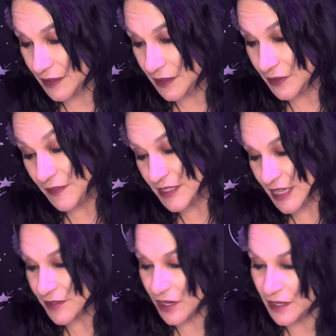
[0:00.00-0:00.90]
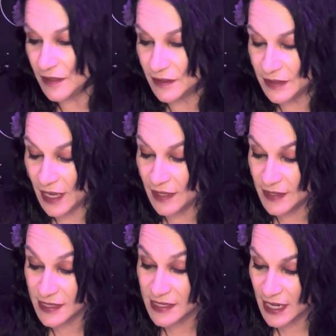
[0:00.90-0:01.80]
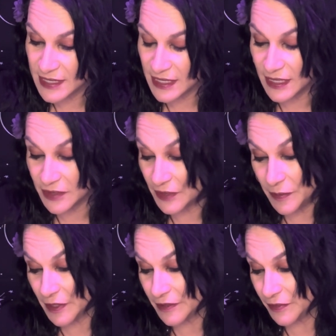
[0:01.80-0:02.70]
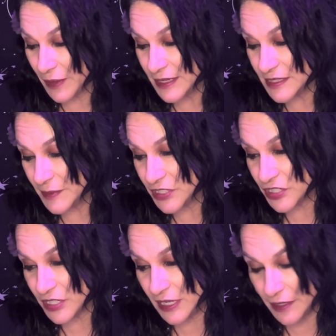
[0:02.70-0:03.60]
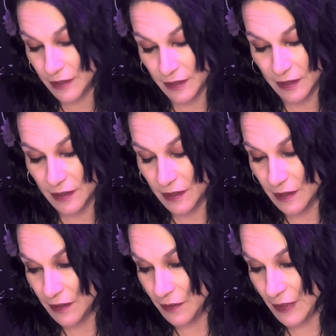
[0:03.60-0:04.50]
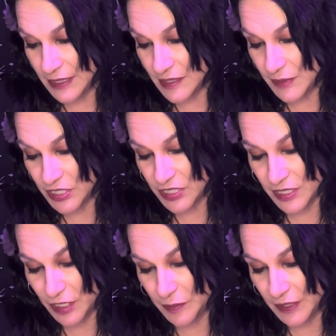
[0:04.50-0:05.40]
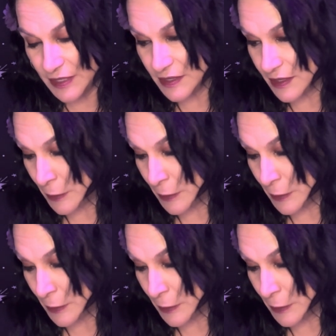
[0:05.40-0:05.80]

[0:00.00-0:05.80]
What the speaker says: Maybe the Death card. Yeah, this is an ending and a rebirth. Why is the Magician here? Why is the Magician here, please?